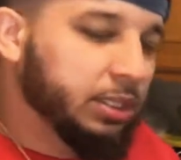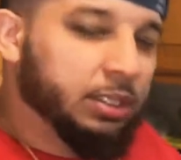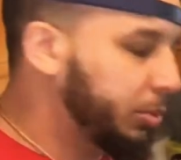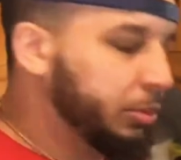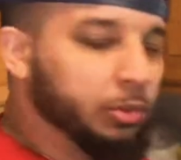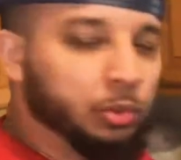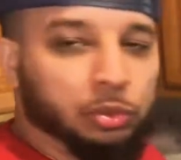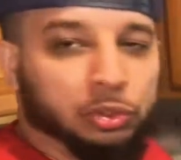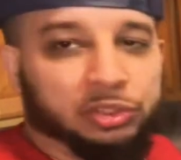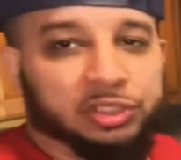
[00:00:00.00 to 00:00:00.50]

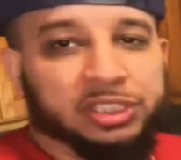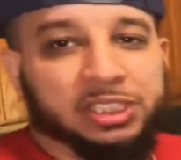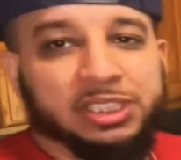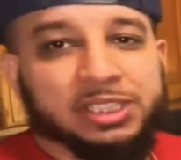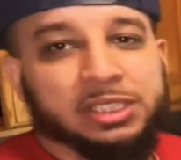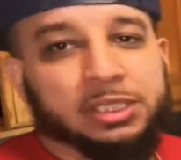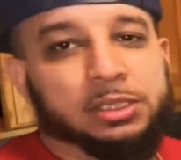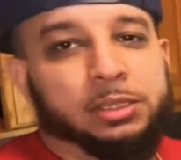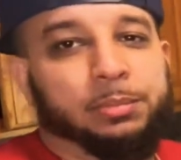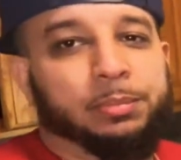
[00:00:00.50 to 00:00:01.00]
We're gonna
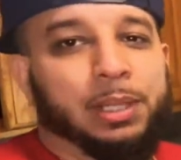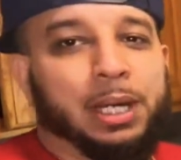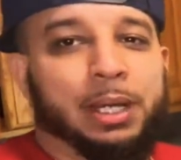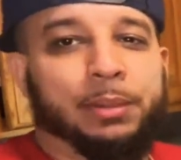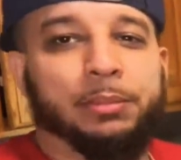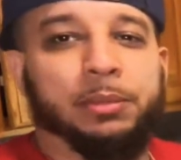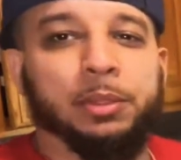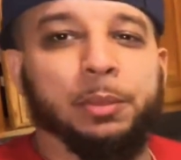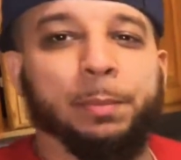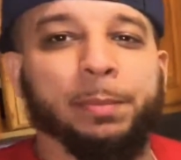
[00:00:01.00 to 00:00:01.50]
season the
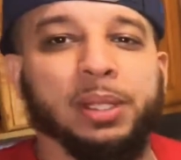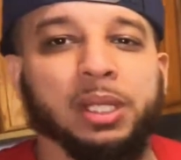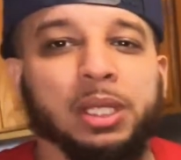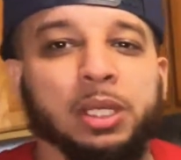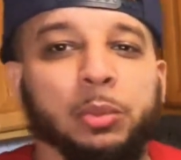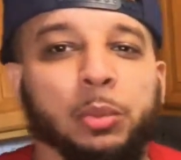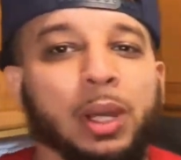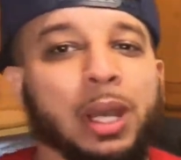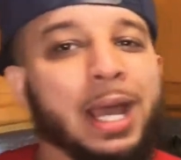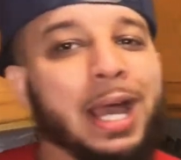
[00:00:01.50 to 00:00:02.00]
bottom of the
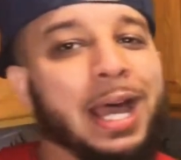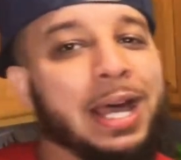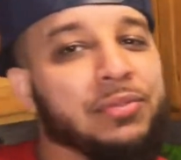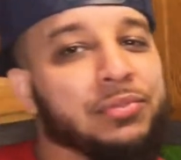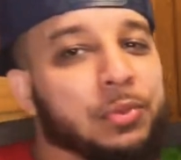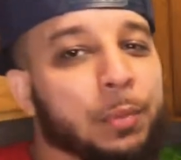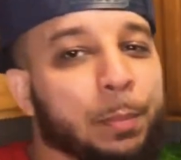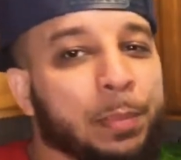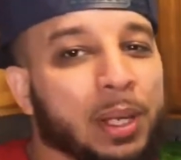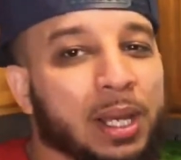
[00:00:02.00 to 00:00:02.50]
pan with half
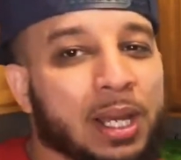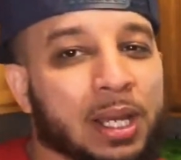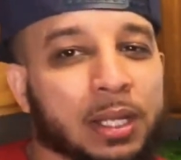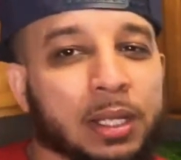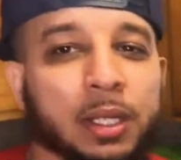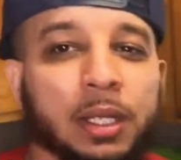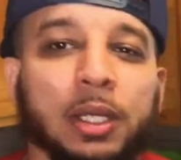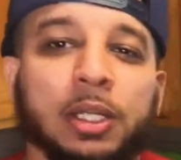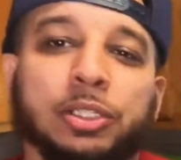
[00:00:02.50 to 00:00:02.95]
a pack,